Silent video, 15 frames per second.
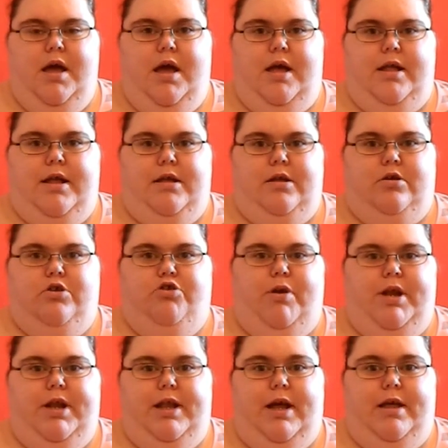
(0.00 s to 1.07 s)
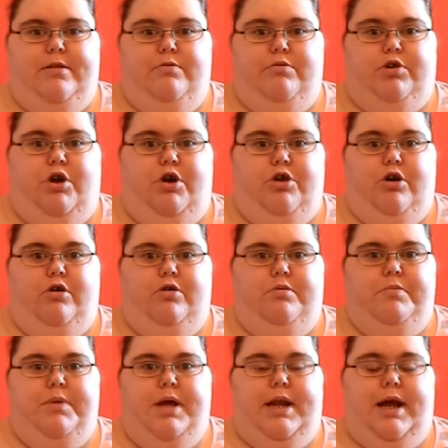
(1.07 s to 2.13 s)
and then on the 29th he was going
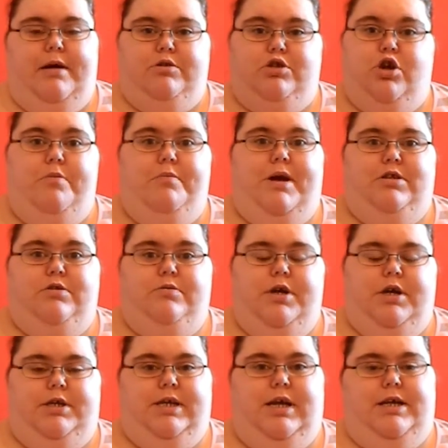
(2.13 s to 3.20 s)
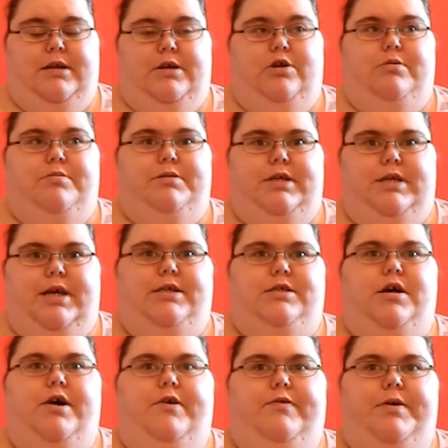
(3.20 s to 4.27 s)
home and I was going back to work, so I had a couple of days
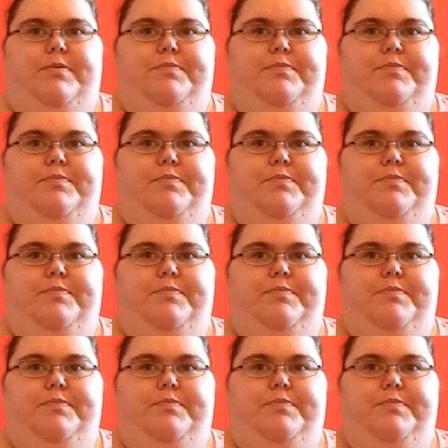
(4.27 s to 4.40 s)
off.